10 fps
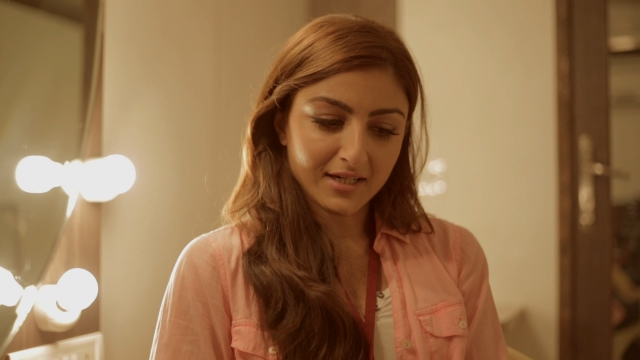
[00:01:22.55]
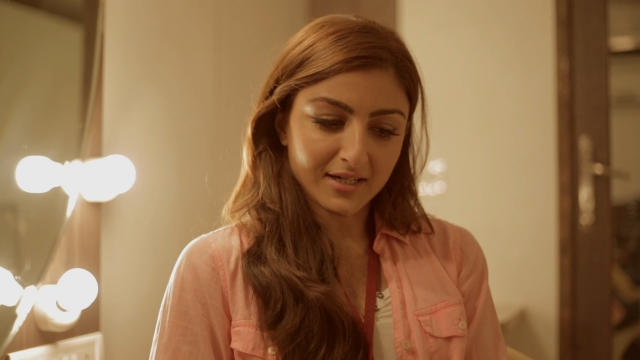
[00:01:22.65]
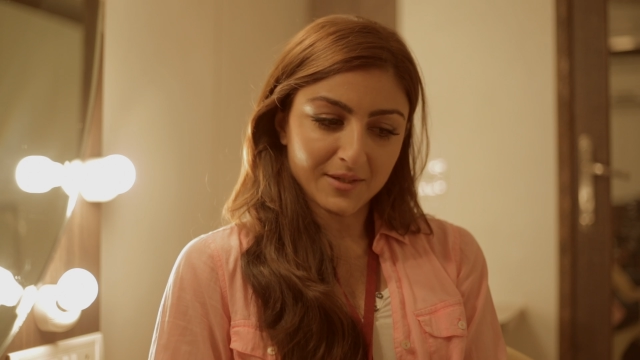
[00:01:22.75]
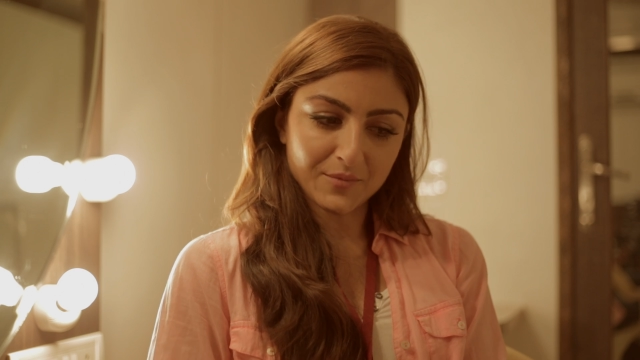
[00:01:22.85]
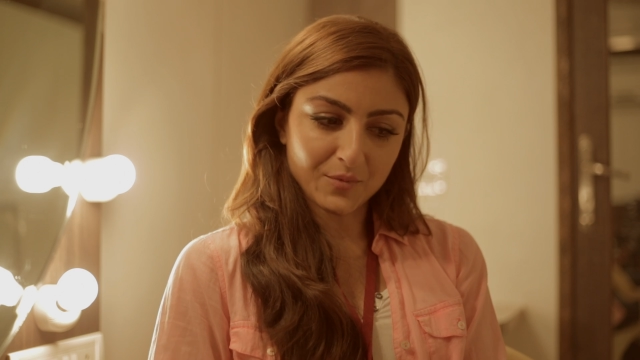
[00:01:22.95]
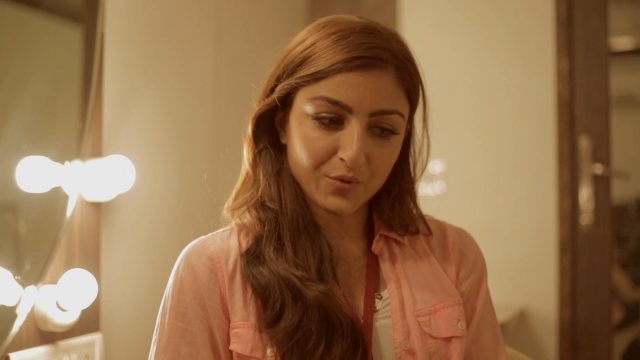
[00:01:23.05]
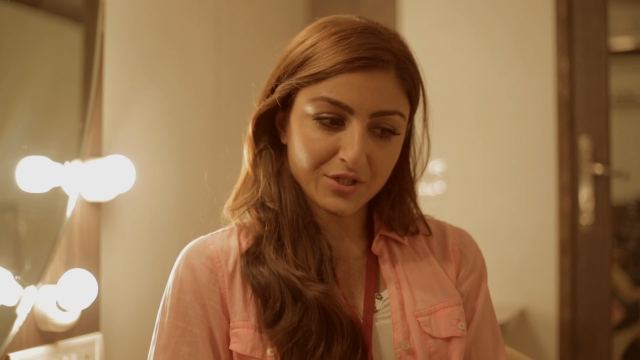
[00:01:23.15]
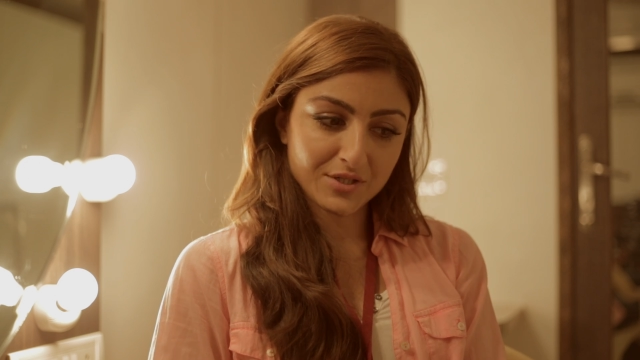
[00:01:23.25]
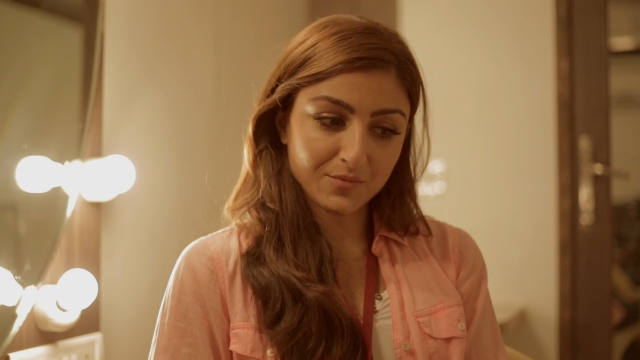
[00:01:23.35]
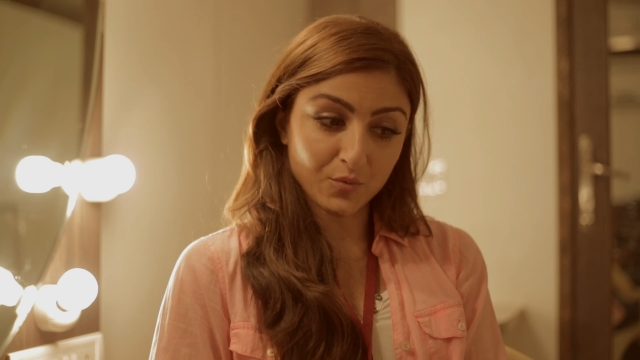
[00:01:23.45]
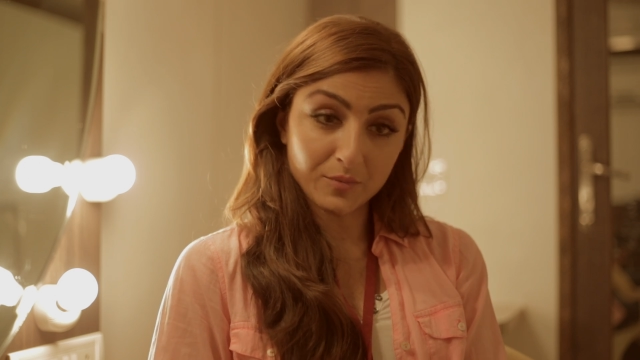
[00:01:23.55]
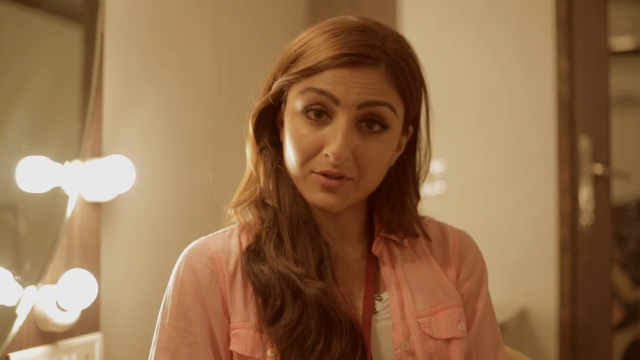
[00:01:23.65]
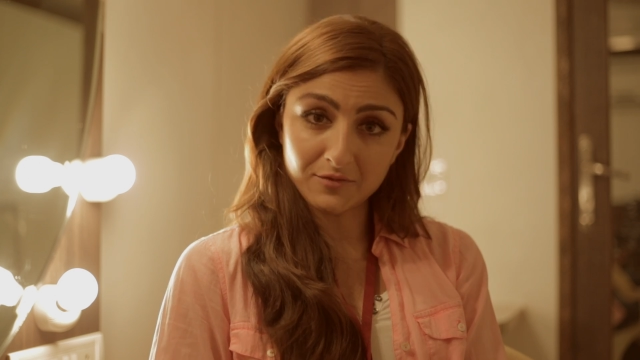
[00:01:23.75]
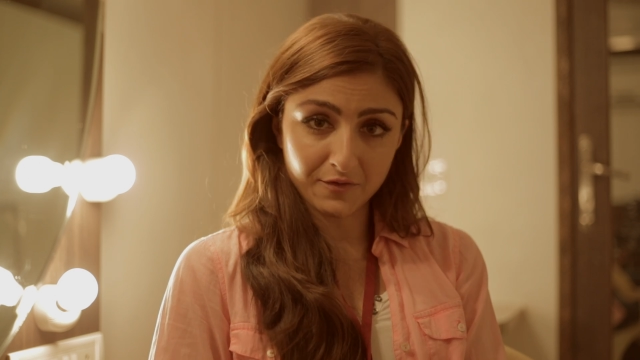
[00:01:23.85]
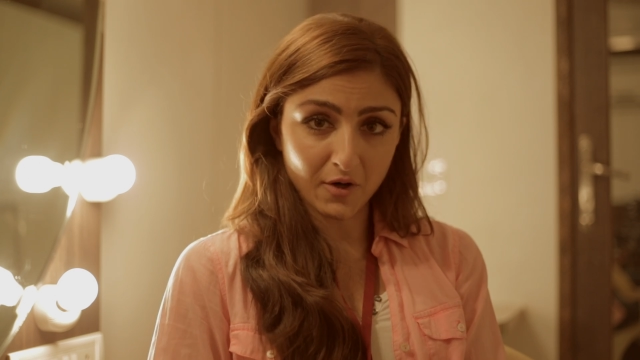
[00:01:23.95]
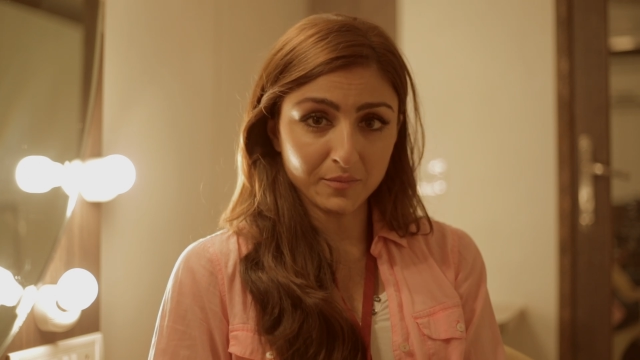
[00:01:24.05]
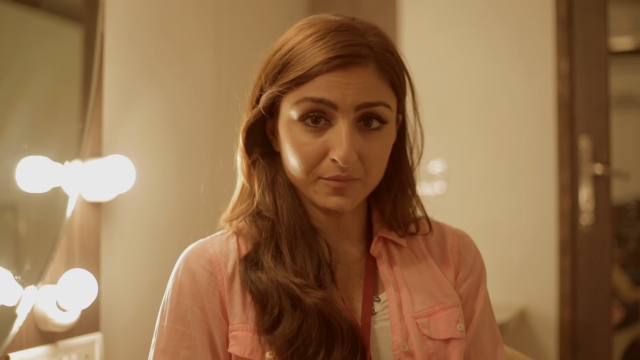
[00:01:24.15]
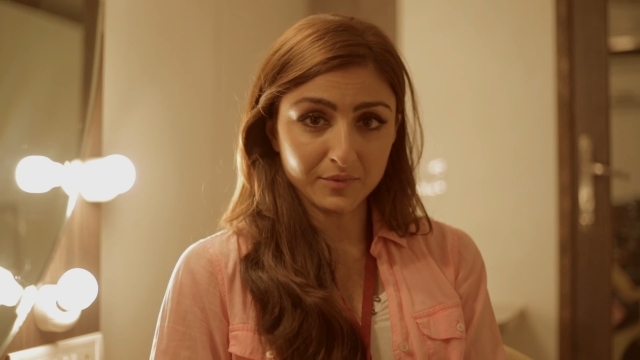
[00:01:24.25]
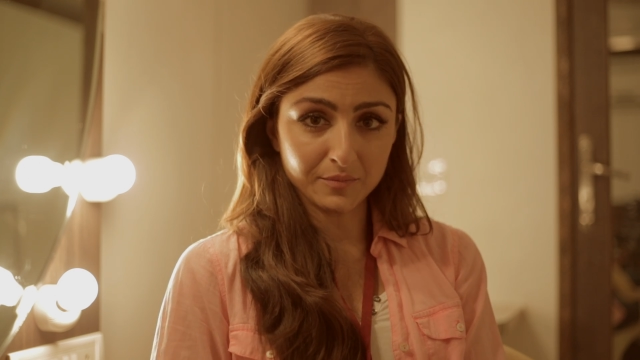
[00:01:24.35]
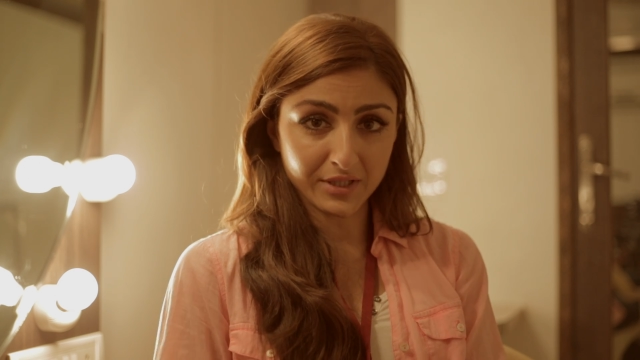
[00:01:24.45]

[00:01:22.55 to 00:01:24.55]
um, which women from